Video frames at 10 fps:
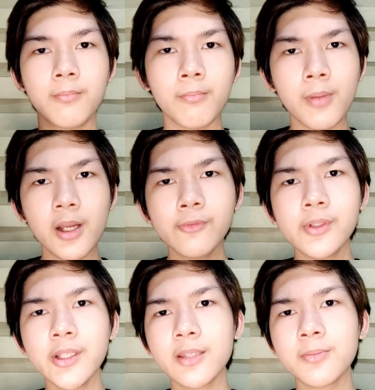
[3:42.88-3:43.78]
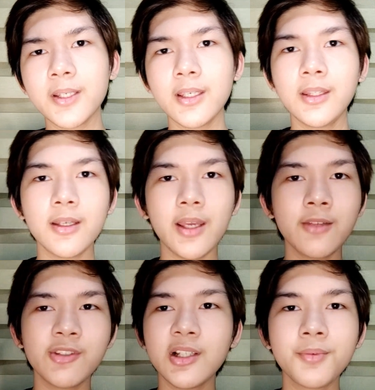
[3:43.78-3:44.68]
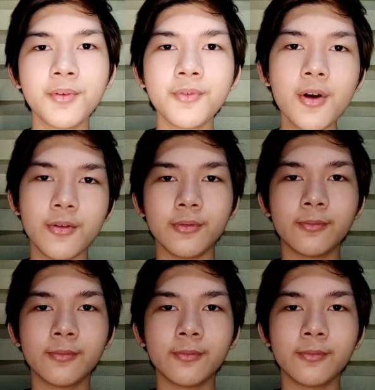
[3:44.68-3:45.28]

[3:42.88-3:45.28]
But what you expect in the entry-level phone?